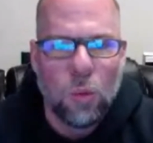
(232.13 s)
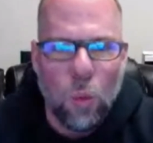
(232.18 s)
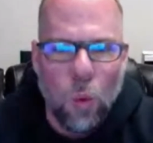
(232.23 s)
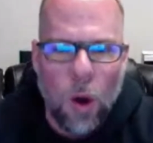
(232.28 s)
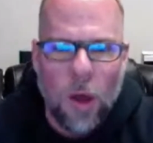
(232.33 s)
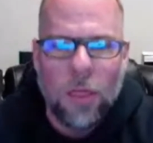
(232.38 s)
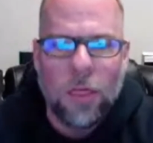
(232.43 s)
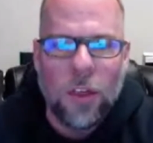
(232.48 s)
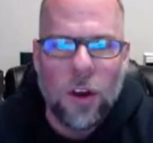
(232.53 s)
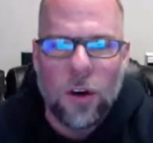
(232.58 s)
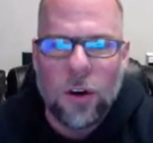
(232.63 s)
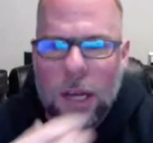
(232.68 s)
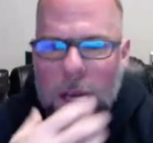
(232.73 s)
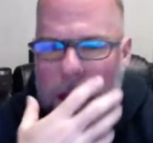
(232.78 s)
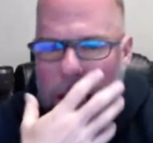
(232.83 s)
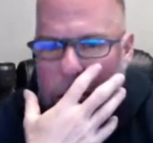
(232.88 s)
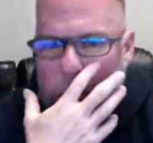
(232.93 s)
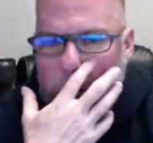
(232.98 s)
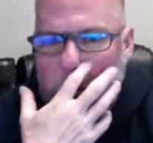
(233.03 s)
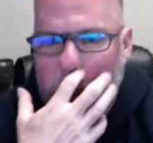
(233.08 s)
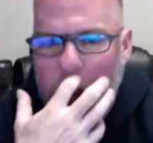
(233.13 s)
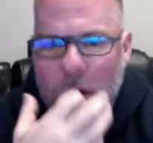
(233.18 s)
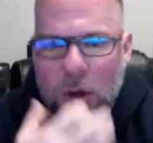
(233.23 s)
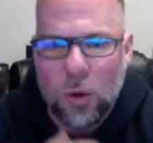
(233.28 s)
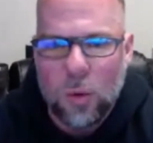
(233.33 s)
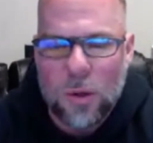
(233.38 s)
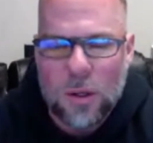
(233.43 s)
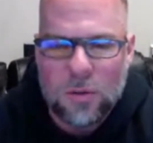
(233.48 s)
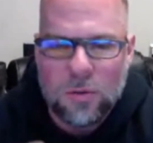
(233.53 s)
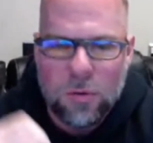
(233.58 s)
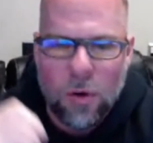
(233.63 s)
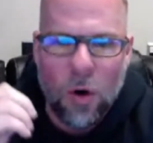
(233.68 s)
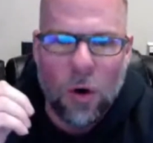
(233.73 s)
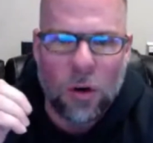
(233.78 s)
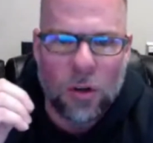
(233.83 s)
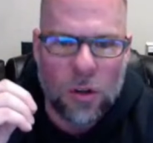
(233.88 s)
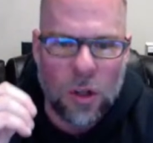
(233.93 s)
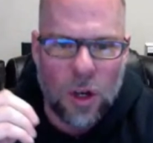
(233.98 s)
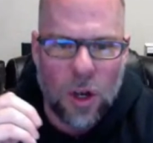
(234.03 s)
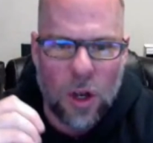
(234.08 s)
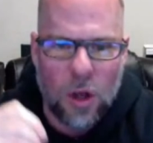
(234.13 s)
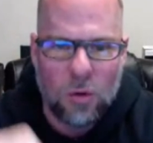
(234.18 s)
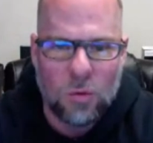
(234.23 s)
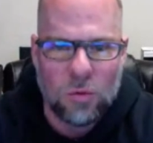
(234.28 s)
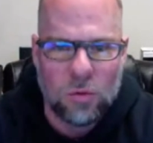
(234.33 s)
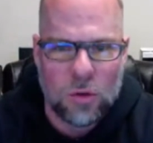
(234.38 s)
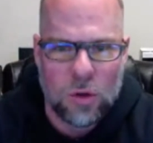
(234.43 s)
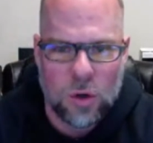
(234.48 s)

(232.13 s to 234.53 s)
what they're getting into as far as the loan